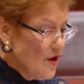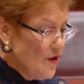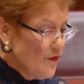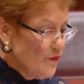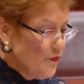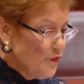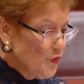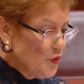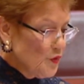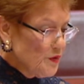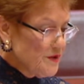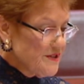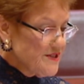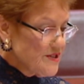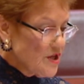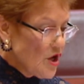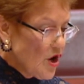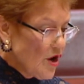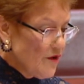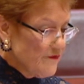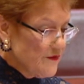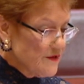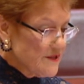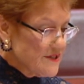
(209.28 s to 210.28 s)
Voice
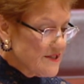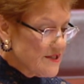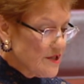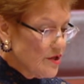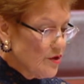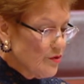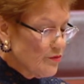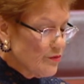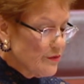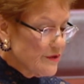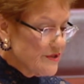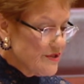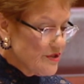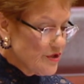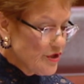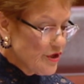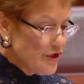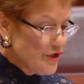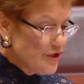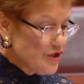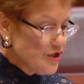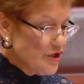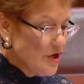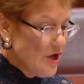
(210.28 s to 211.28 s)
offers
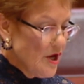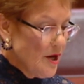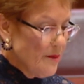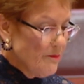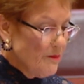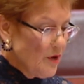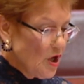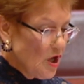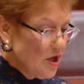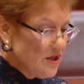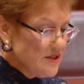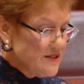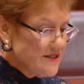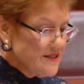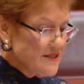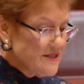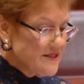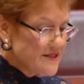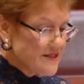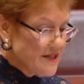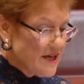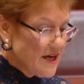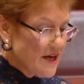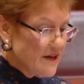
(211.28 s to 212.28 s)
research, policy
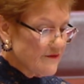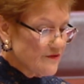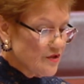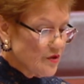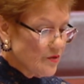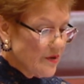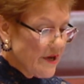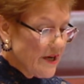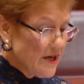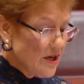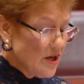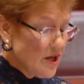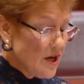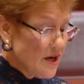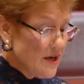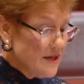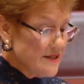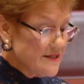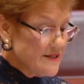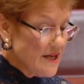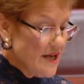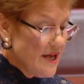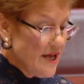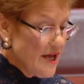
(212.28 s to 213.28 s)
staff to
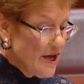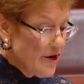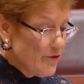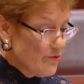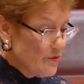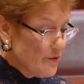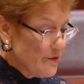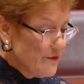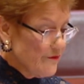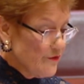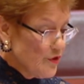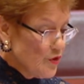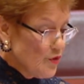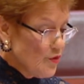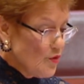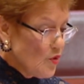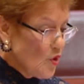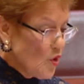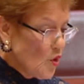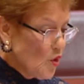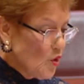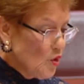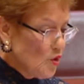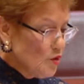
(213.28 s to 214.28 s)
analyse and review
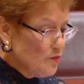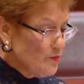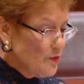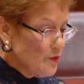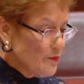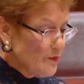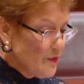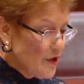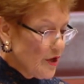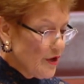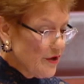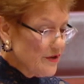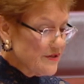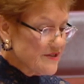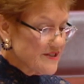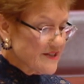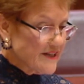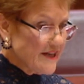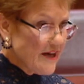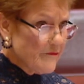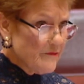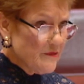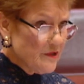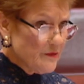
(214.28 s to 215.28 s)
all proposed
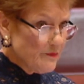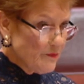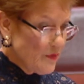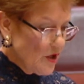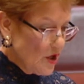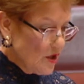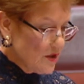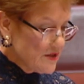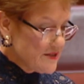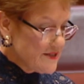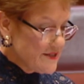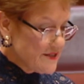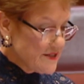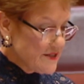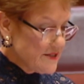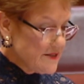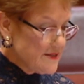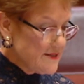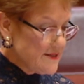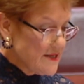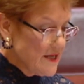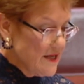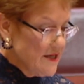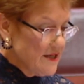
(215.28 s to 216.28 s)
government
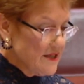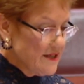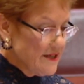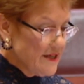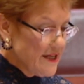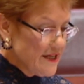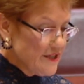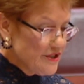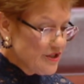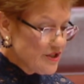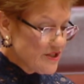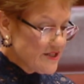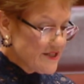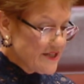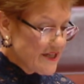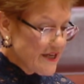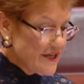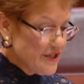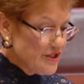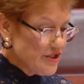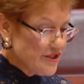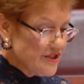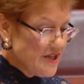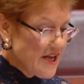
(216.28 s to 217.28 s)
policies,
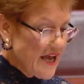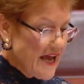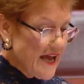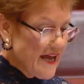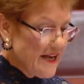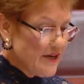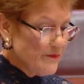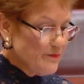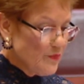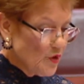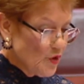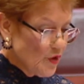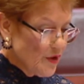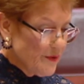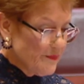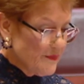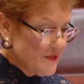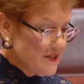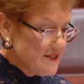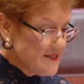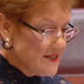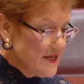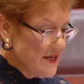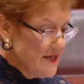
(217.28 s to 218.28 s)
legislation and
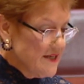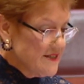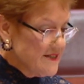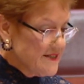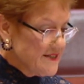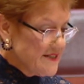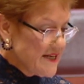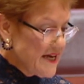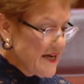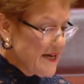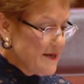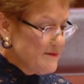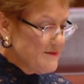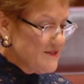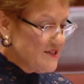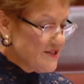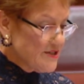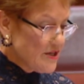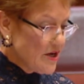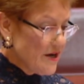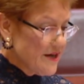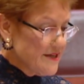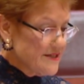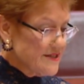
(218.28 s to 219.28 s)
appointments same
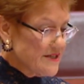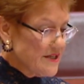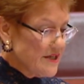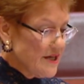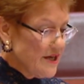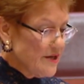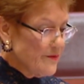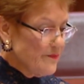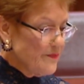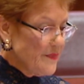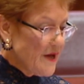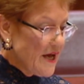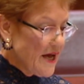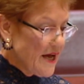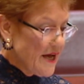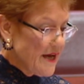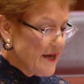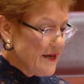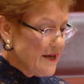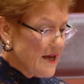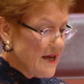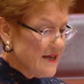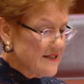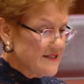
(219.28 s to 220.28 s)
size and
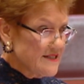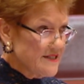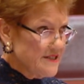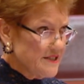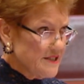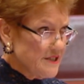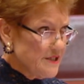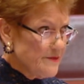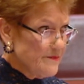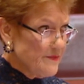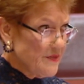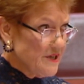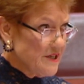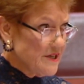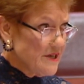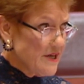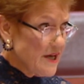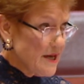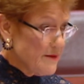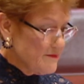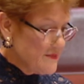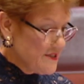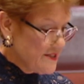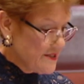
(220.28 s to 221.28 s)
pay as
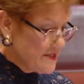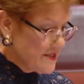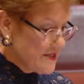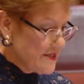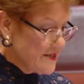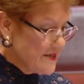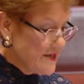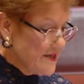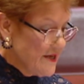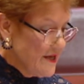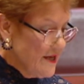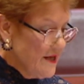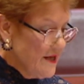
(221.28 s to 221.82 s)
DPMC.